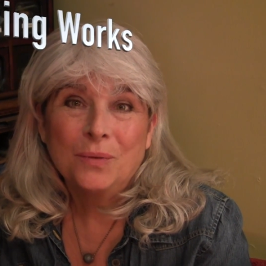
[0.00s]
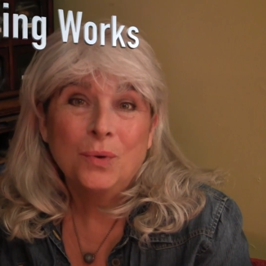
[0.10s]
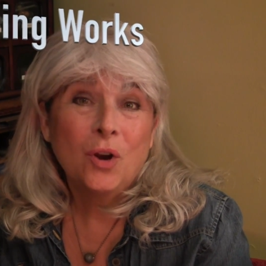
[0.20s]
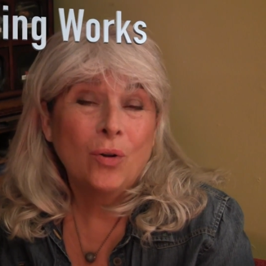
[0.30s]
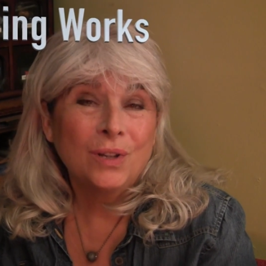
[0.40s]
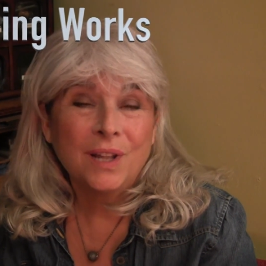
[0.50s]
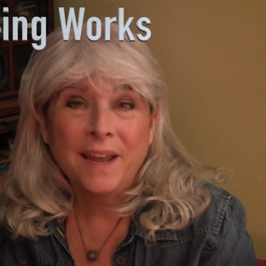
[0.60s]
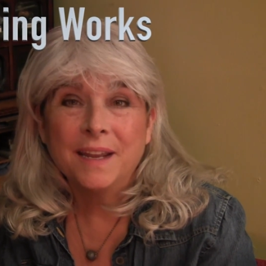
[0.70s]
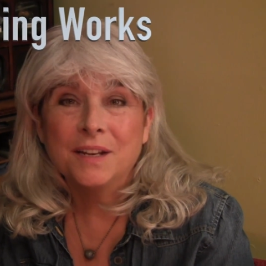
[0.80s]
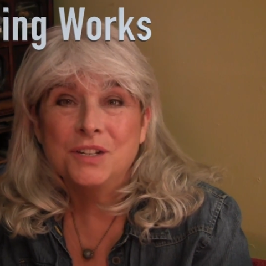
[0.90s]
we all
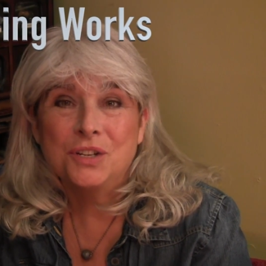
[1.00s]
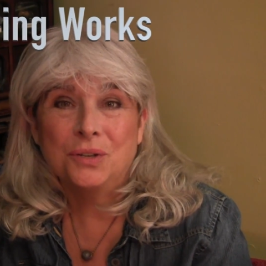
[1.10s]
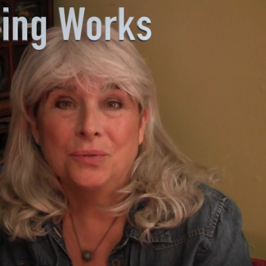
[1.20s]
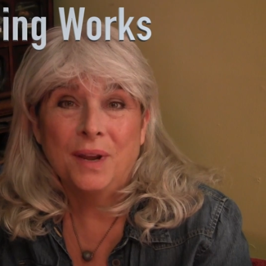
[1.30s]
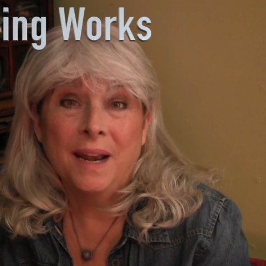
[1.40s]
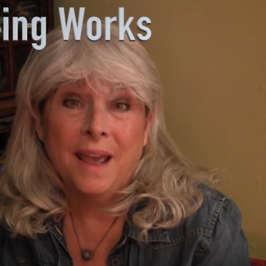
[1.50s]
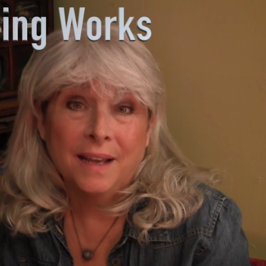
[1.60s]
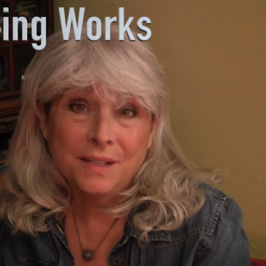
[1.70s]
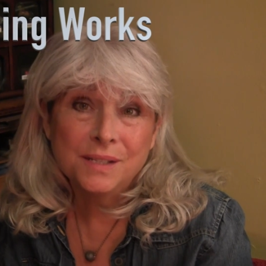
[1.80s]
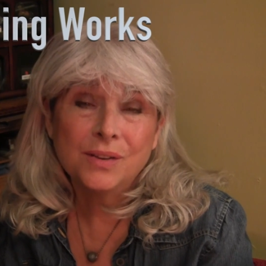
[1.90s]
like to
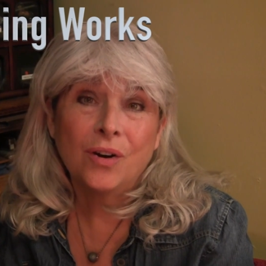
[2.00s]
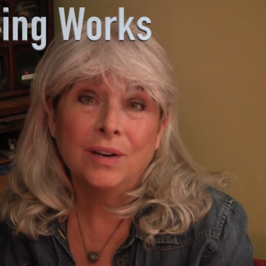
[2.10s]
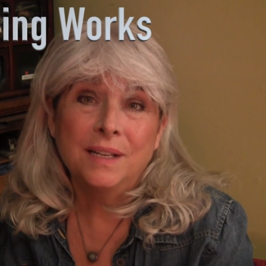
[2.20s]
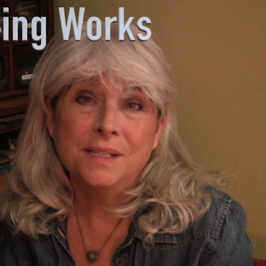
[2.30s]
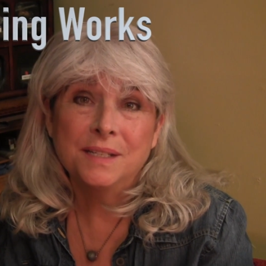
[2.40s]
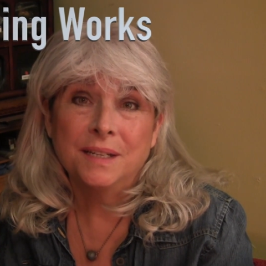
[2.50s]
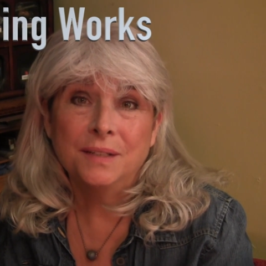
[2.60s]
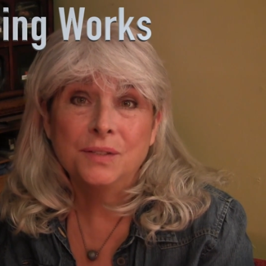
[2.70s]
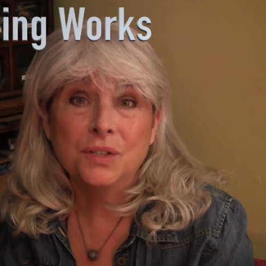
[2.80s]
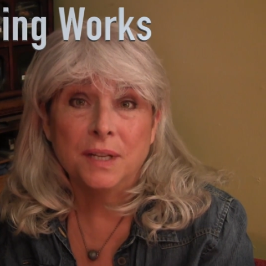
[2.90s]
enhance our
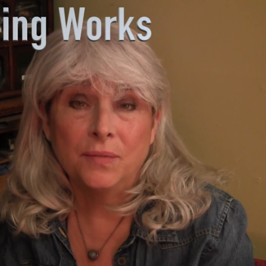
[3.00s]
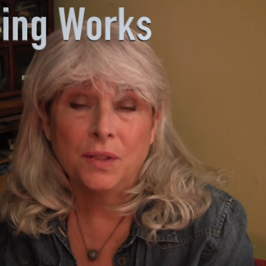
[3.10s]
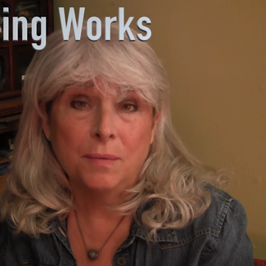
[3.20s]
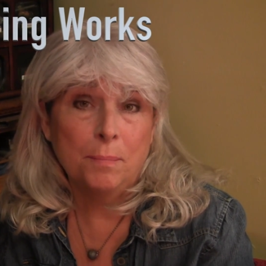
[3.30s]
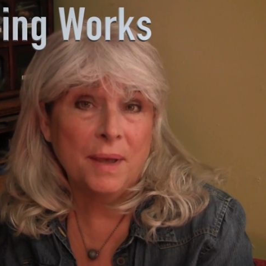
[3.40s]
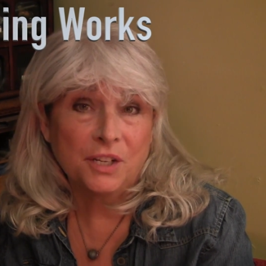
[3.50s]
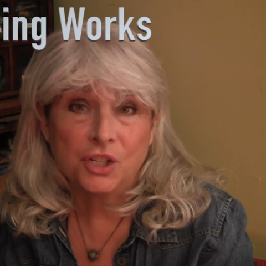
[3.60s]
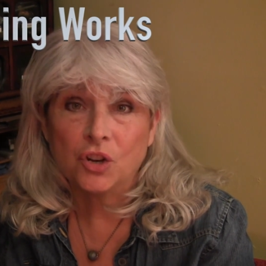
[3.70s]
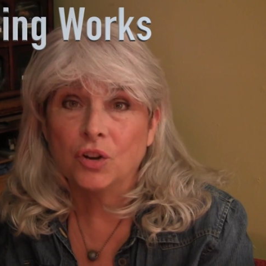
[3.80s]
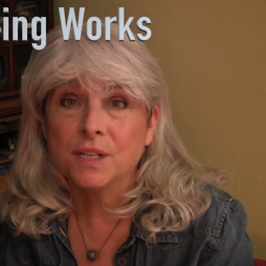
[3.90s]
listings to give it the best
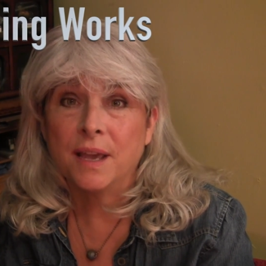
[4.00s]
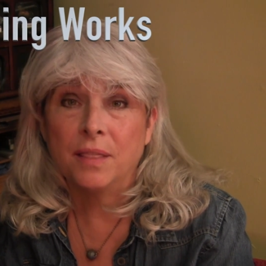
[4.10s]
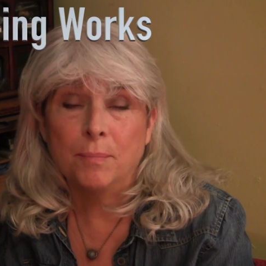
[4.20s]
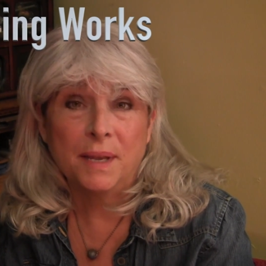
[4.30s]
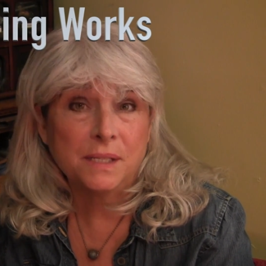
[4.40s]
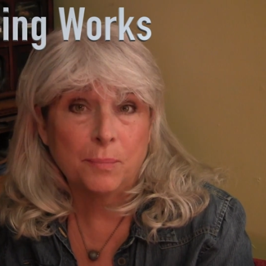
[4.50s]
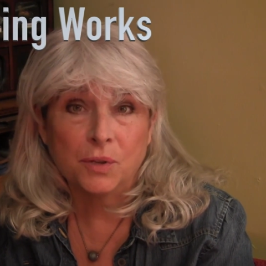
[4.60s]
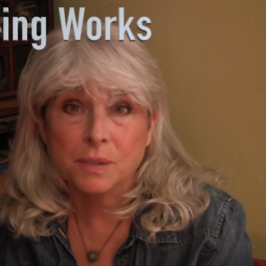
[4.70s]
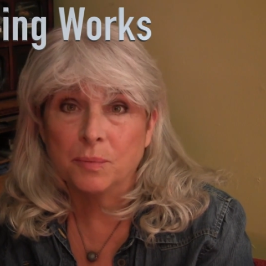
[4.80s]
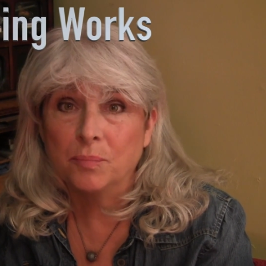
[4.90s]
shot to get the best
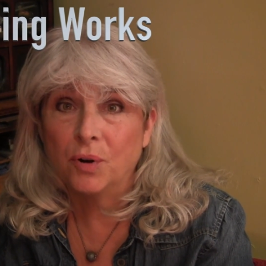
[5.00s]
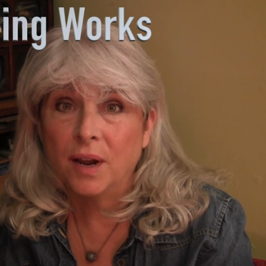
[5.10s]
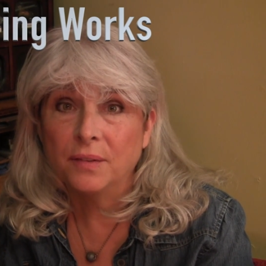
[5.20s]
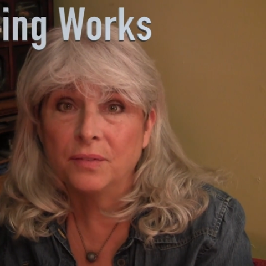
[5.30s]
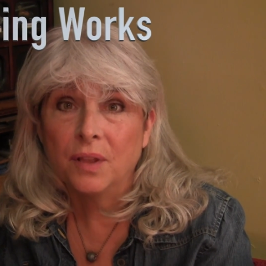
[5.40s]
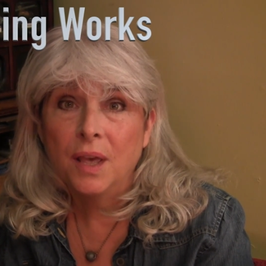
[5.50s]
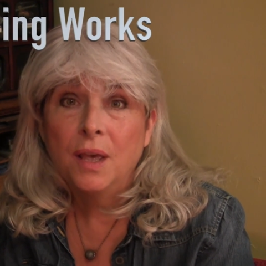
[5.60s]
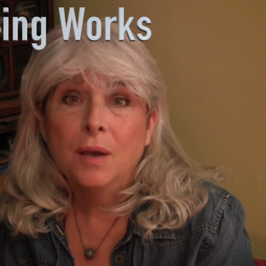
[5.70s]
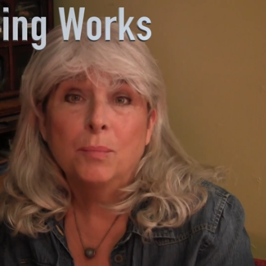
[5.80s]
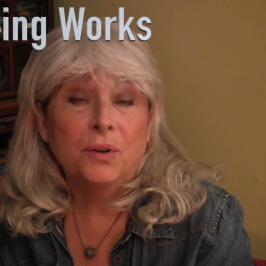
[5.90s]
possible price.
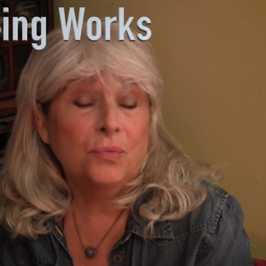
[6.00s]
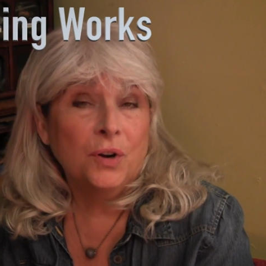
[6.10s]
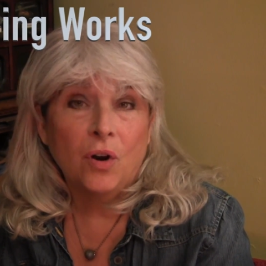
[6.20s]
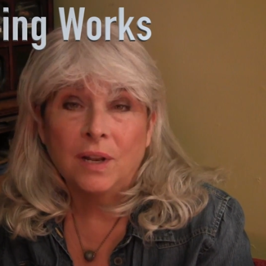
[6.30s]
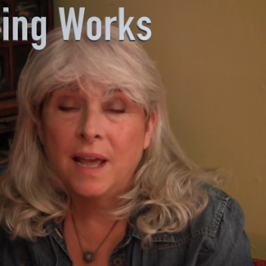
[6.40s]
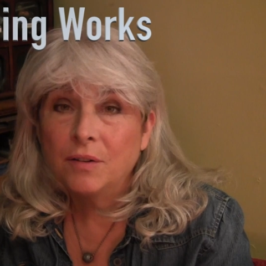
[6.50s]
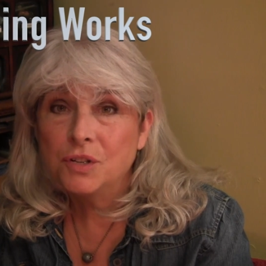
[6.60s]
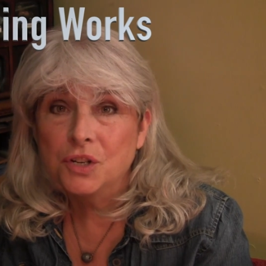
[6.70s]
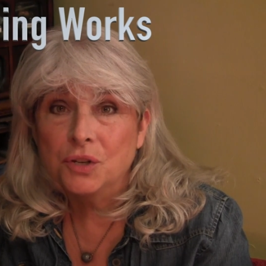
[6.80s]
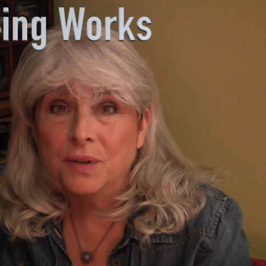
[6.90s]
But if we're not allowed
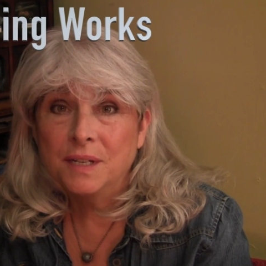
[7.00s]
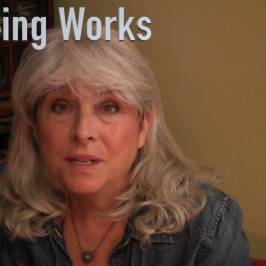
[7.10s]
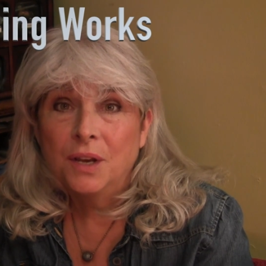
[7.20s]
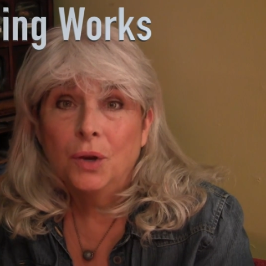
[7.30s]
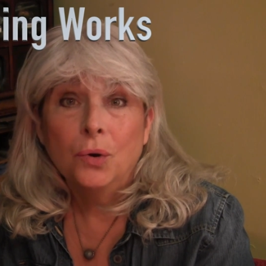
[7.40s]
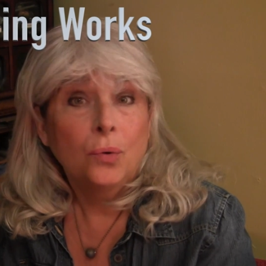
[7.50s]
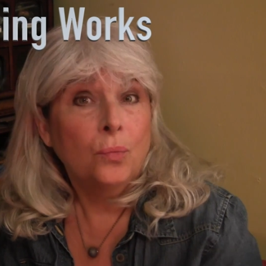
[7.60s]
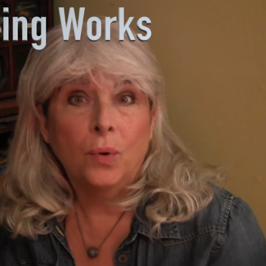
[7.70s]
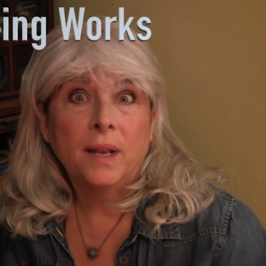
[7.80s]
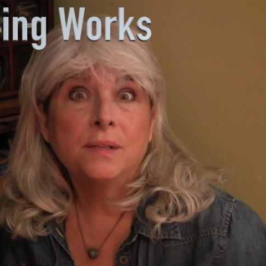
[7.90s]
to do it,
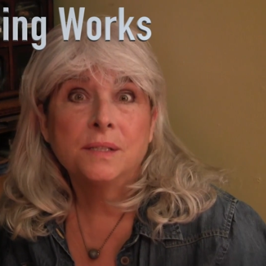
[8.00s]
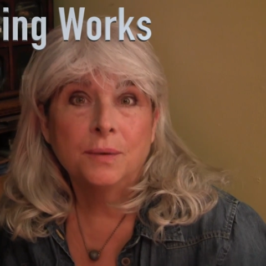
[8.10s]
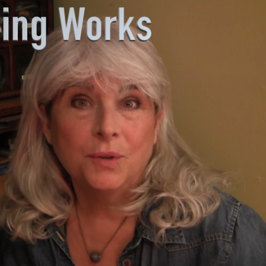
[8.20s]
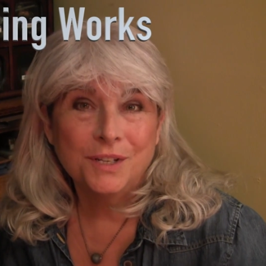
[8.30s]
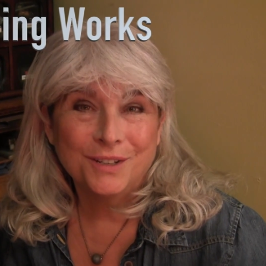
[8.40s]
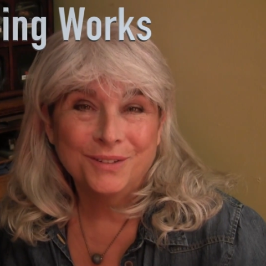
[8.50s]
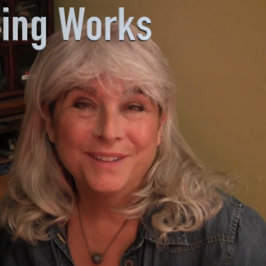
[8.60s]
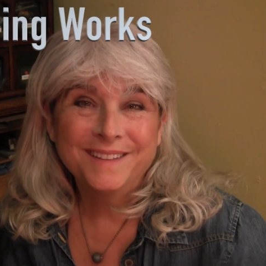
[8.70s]
what else can we do?